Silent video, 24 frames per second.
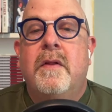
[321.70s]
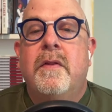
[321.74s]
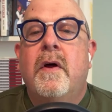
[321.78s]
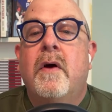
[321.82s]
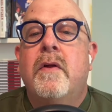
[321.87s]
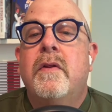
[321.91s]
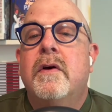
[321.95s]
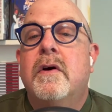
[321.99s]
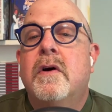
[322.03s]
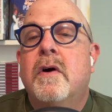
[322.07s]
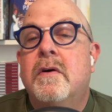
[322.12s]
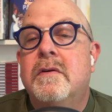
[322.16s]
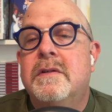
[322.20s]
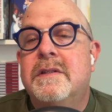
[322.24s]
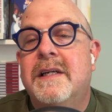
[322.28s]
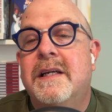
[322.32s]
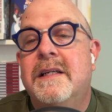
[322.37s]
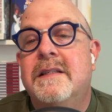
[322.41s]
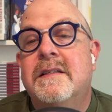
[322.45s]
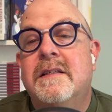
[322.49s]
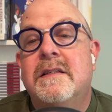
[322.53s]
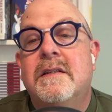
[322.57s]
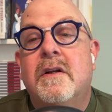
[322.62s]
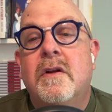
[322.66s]
though the
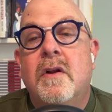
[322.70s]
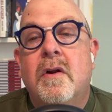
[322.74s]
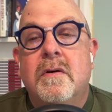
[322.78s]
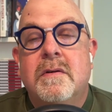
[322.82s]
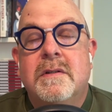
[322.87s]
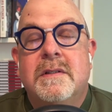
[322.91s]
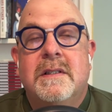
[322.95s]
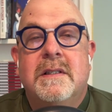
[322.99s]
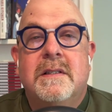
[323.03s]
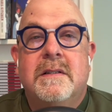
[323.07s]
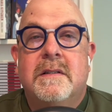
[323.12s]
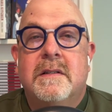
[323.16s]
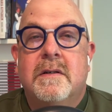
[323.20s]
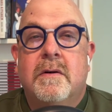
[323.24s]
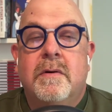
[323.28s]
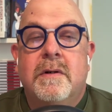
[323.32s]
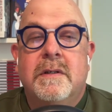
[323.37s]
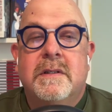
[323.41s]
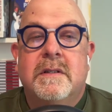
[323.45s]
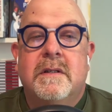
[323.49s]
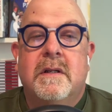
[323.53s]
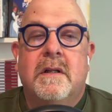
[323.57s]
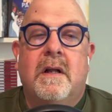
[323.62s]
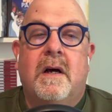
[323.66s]
contents had long since
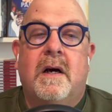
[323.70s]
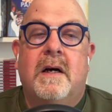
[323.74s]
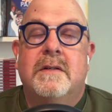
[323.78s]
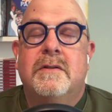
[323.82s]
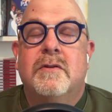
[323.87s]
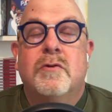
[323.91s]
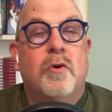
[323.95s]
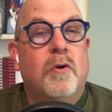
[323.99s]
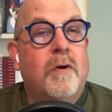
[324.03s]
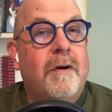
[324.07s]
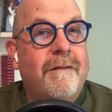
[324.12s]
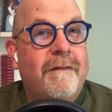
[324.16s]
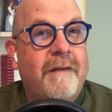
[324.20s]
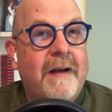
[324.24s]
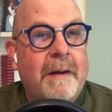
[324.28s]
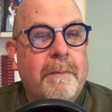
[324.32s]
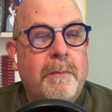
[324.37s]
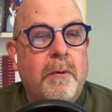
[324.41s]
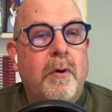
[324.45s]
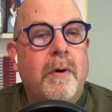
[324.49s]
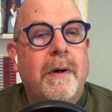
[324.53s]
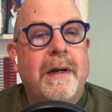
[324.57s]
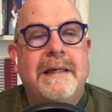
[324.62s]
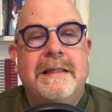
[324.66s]
crystallized or
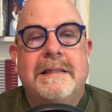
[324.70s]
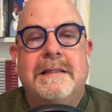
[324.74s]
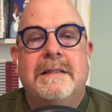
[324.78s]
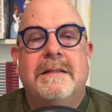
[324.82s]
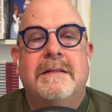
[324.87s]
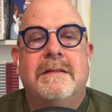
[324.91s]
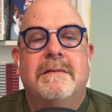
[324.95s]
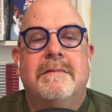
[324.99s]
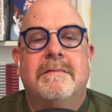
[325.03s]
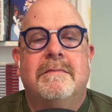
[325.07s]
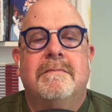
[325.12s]
evaporated.